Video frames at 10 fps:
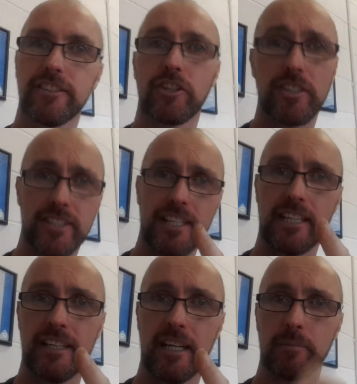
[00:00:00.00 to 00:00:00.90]
I've got to say
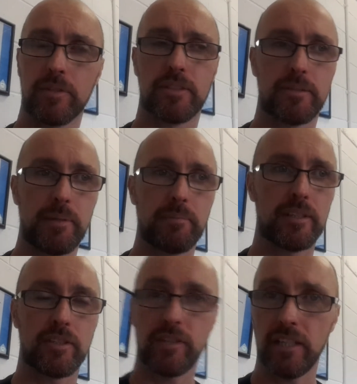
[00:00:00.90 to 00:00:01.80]
that now because there's people
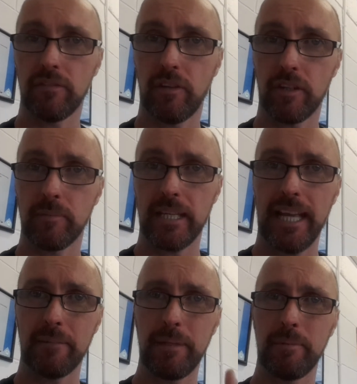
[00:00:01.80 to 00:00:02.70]
in Australia following me
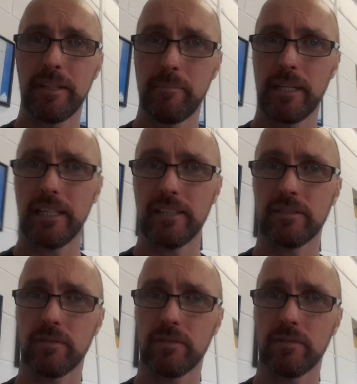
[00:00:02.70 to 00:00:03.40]
and people in the Middle East,